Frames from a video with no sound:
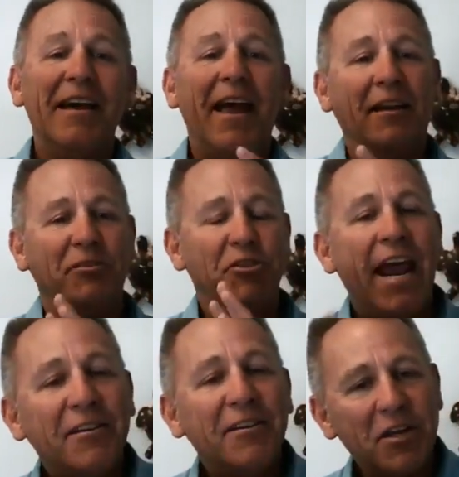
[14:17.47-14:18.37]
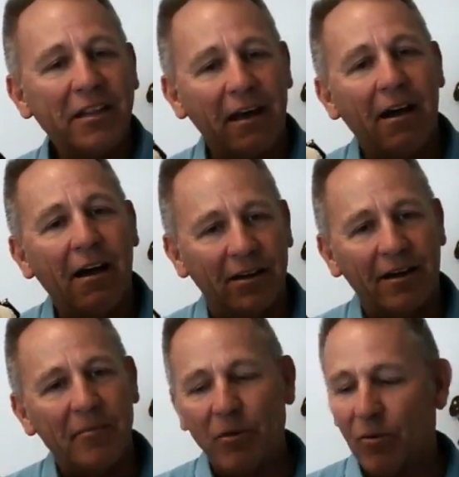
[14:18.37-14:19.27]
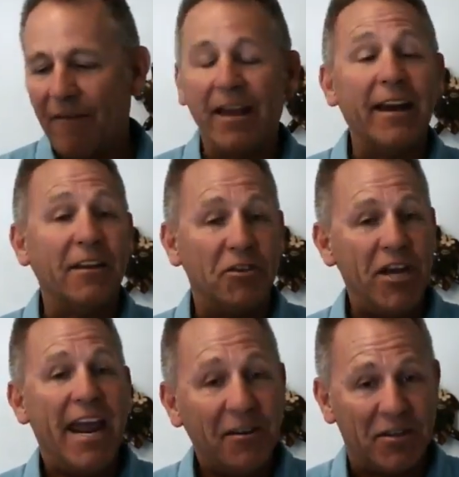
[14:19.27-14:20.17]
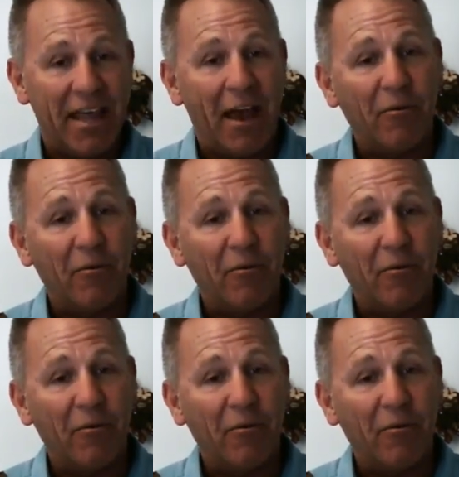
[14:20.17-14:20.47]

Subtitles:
and changing the color, I mean, we're never going to change that.